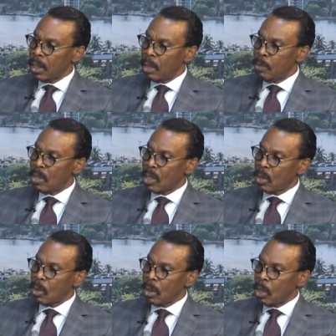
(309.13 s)
It means
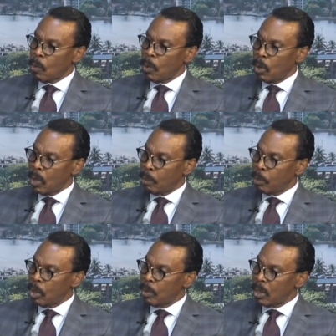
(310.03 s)
that there will be
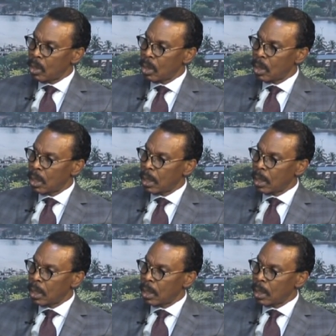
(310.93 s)
unemployment,